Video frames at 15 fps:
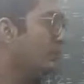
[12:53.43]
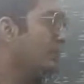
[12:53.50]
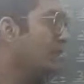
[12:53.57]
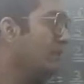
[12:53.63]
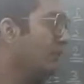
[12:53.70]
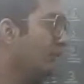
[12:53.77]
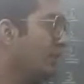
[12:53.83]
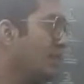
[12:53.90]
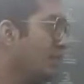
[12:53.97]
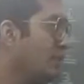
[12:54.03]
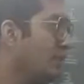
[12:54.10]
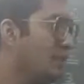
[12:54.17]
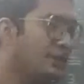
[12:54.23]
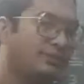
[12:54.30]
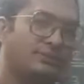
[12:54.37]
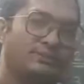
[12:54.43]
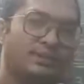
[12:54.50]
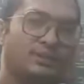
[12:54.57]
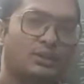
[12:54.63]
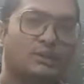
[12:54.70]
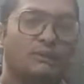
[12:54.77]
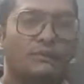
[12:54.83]
put the value
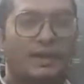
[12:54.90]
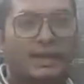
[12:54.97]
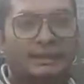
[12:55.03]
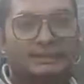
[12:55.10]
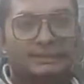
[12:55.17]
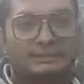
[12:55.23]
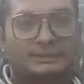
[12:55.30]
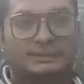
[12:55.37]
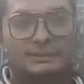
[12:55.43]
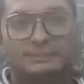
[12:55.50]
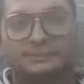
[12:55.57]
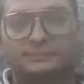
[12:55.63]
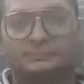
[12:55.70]
instead of x.